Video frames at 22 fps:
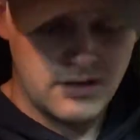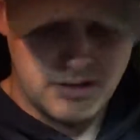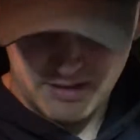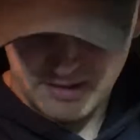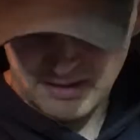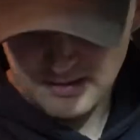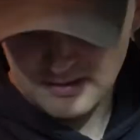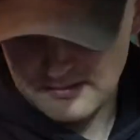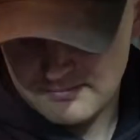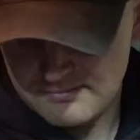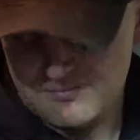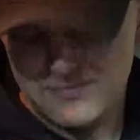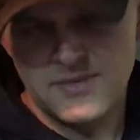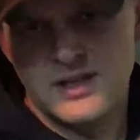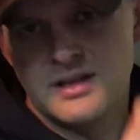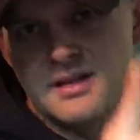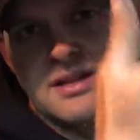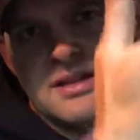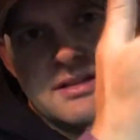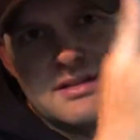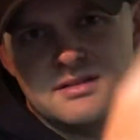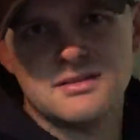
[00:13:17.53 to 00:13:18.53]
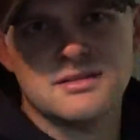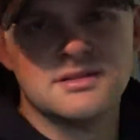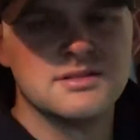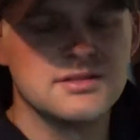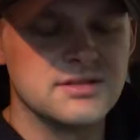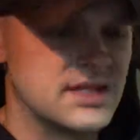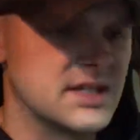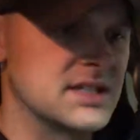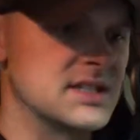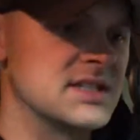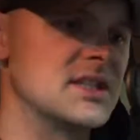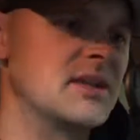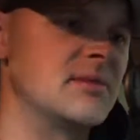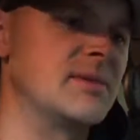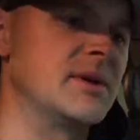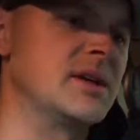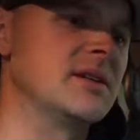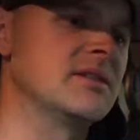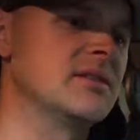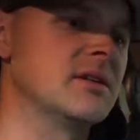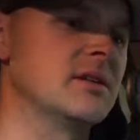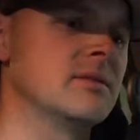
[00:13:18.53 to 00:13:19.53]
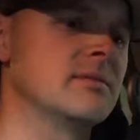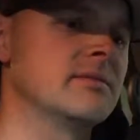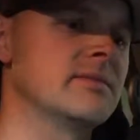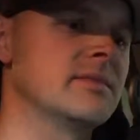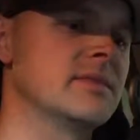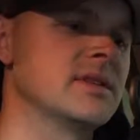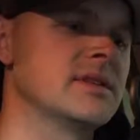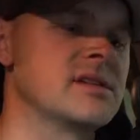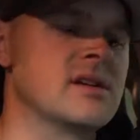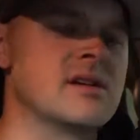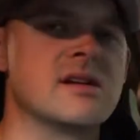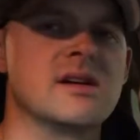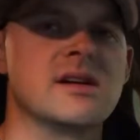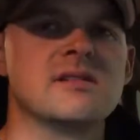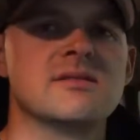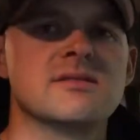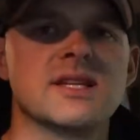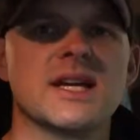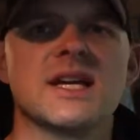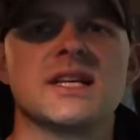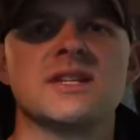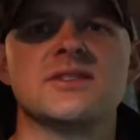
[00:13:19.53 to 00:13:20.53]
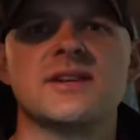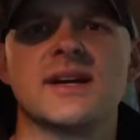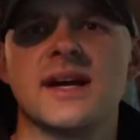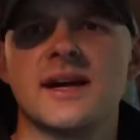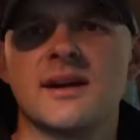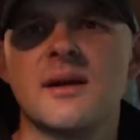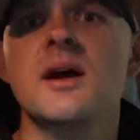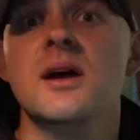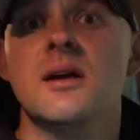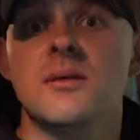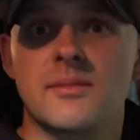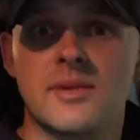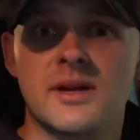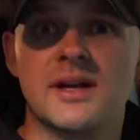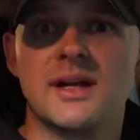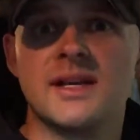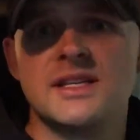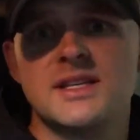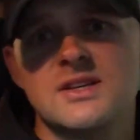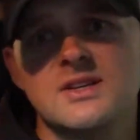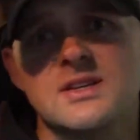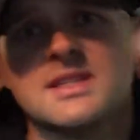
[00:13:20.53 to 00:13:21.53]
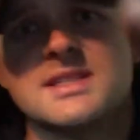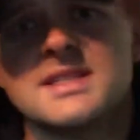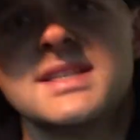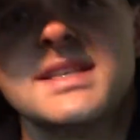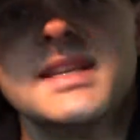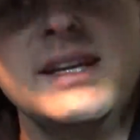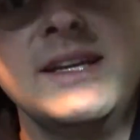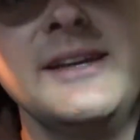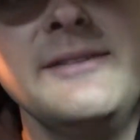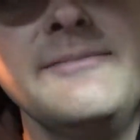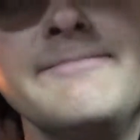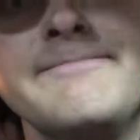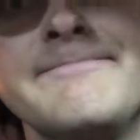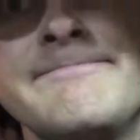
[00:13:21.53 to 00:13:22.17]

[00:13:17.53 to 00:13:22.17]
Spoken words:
Okay, texting me. So sorry, sidetracked. But as you can see,